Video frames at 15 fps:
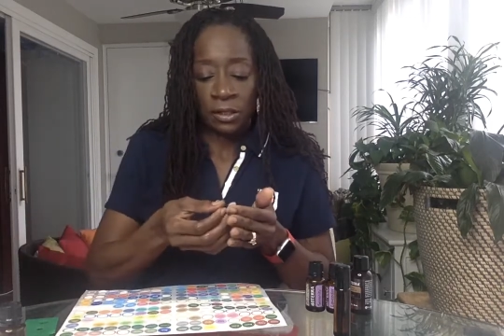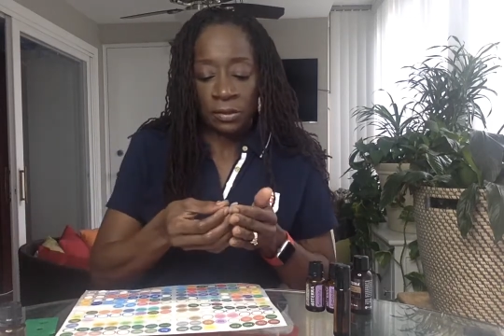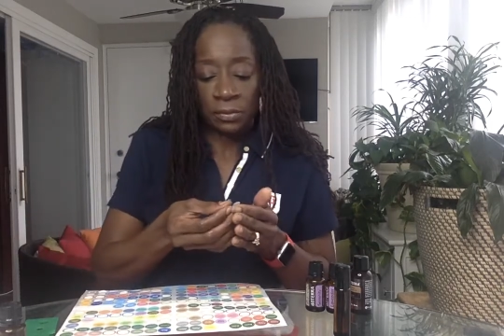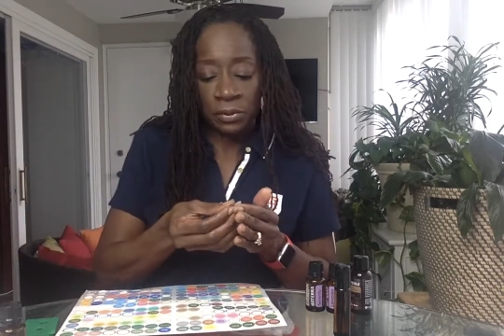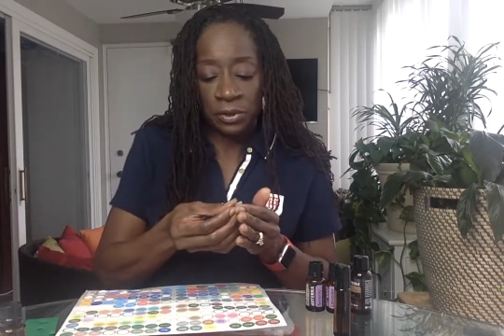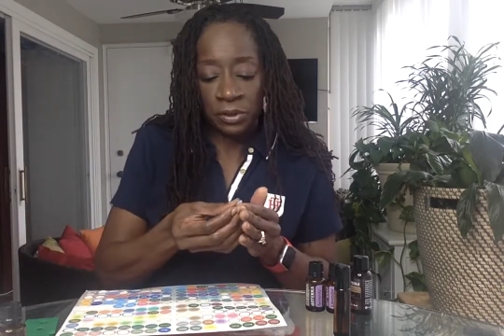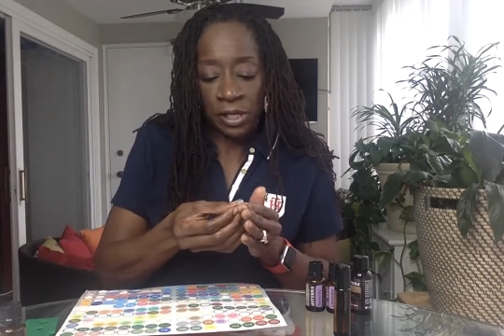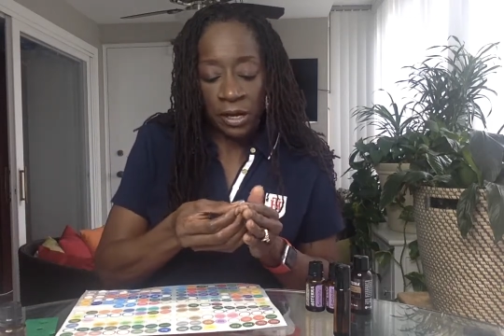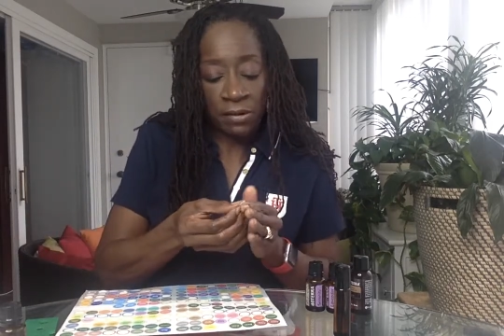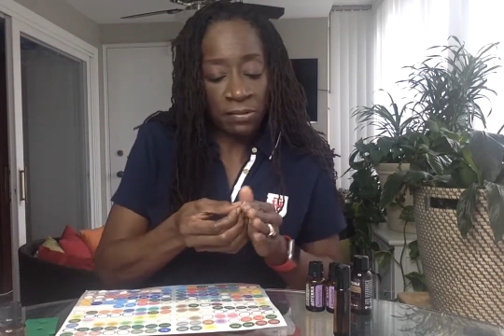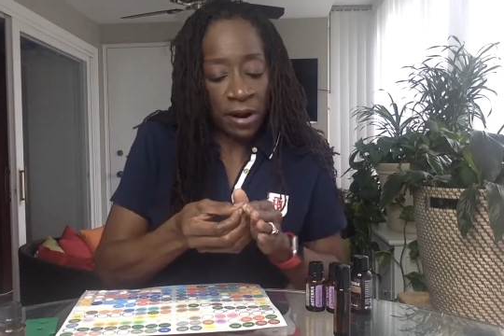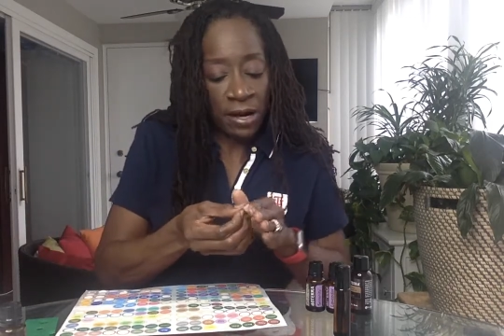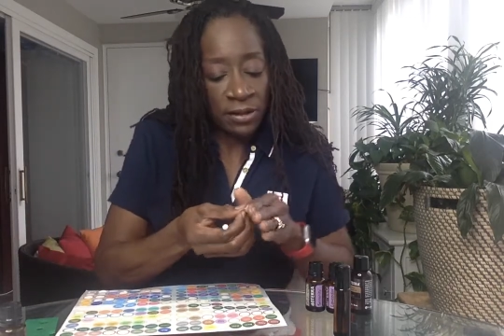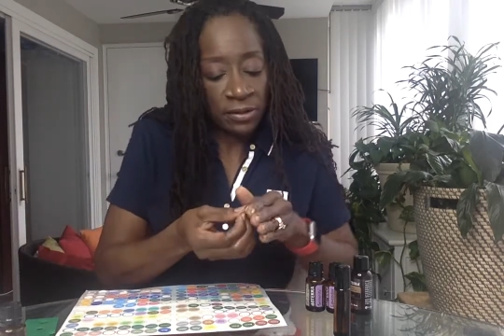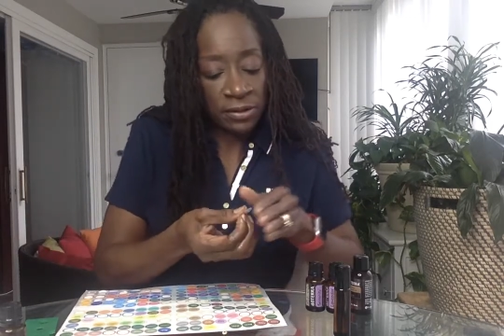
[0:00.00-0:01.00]
Put that
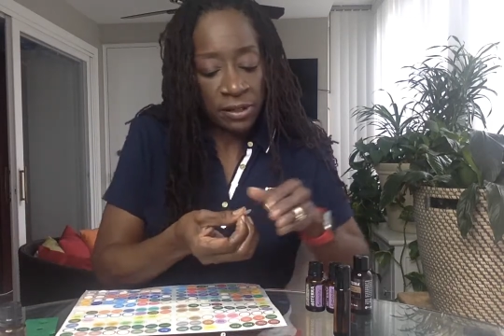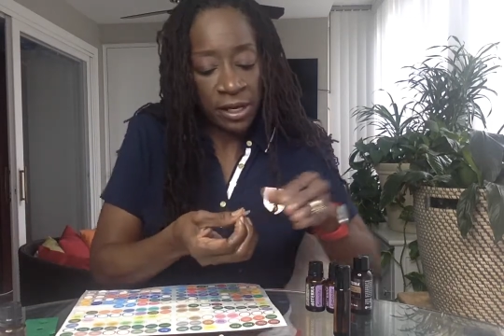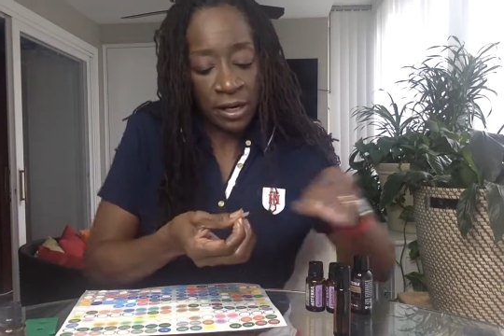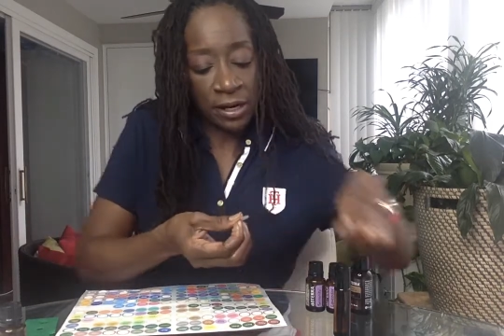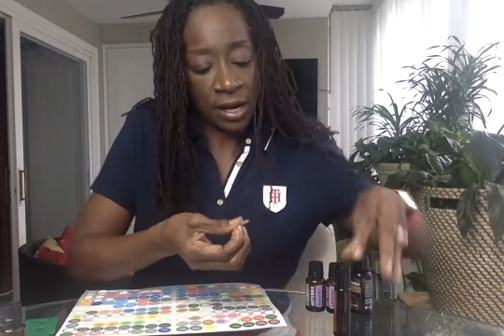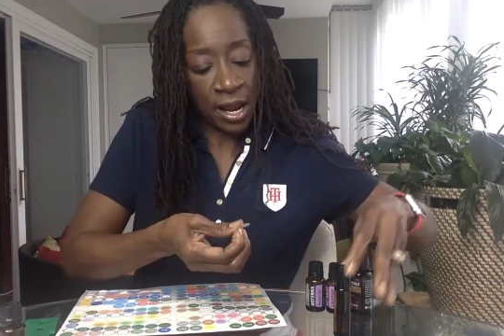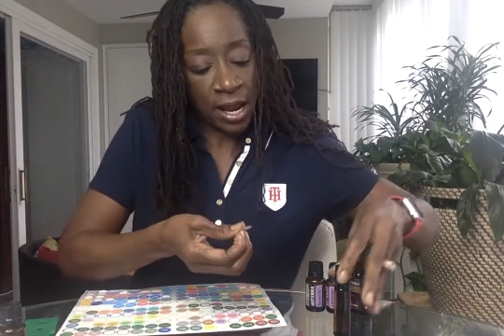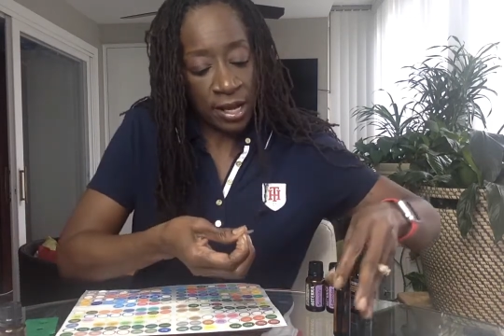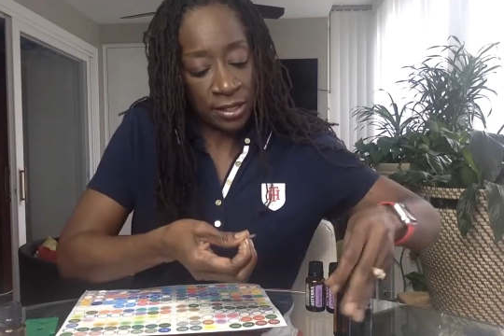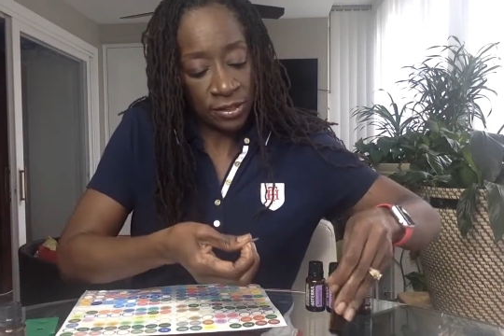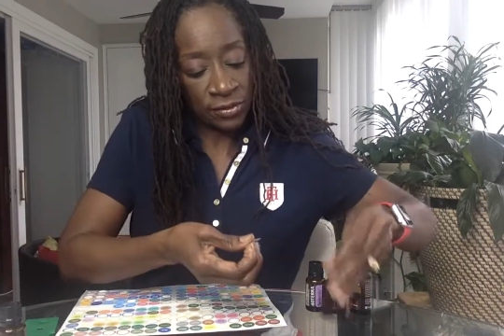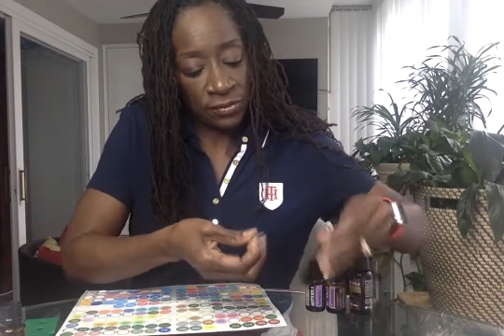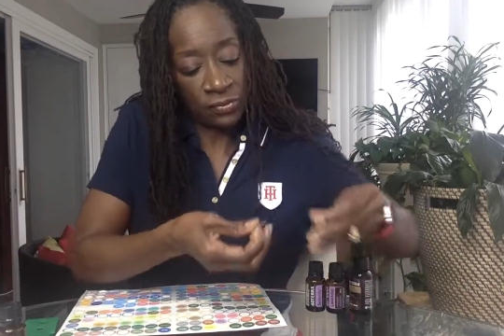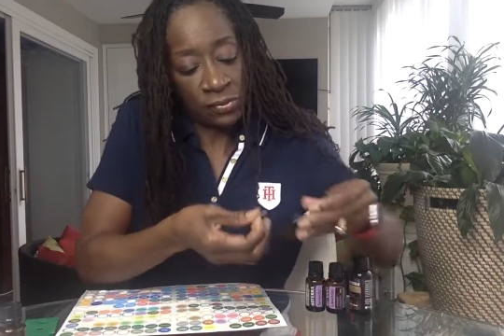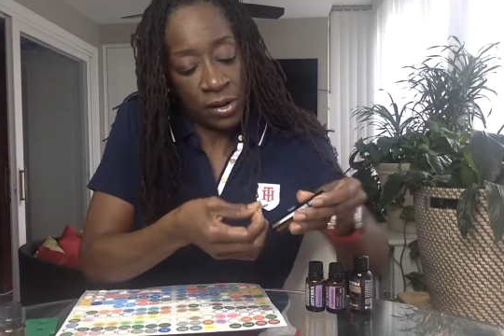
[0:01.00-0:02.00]
right on there as
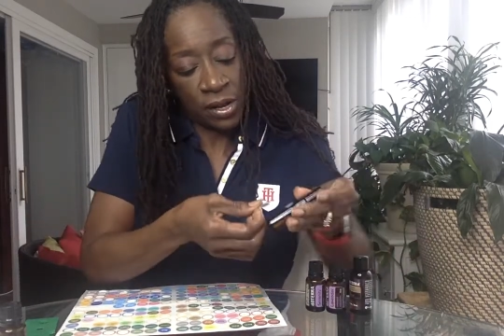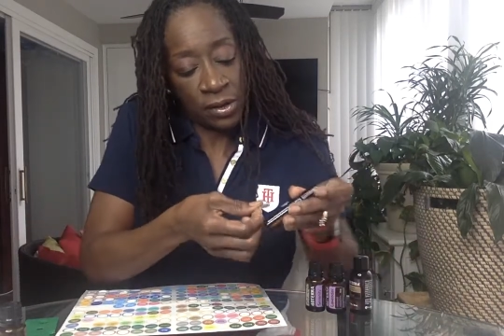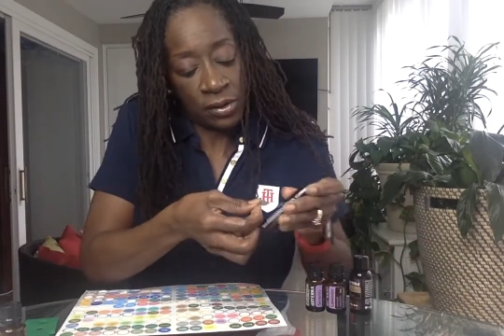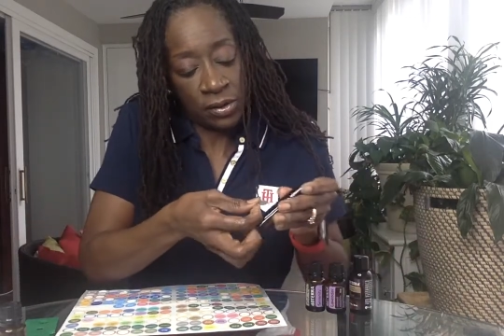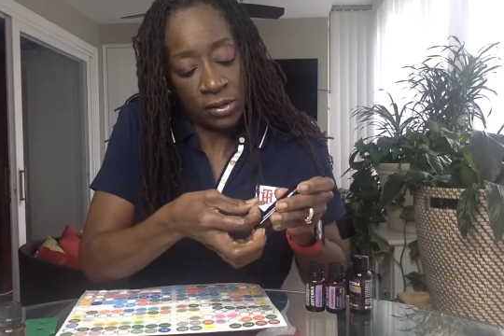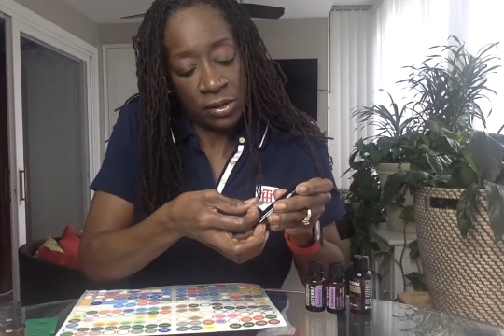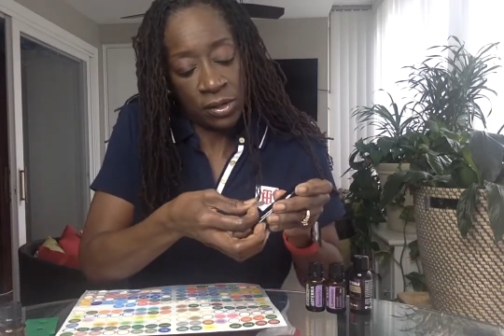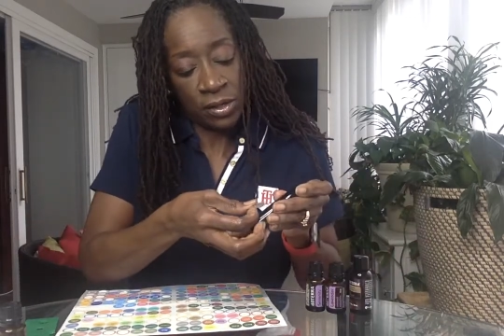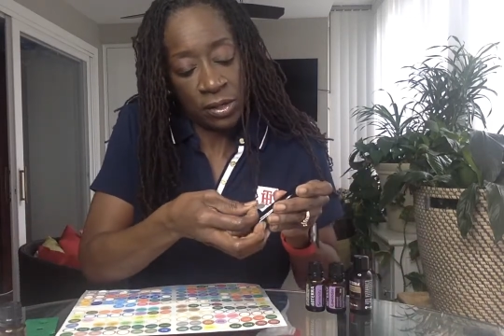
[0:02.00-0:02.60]
well.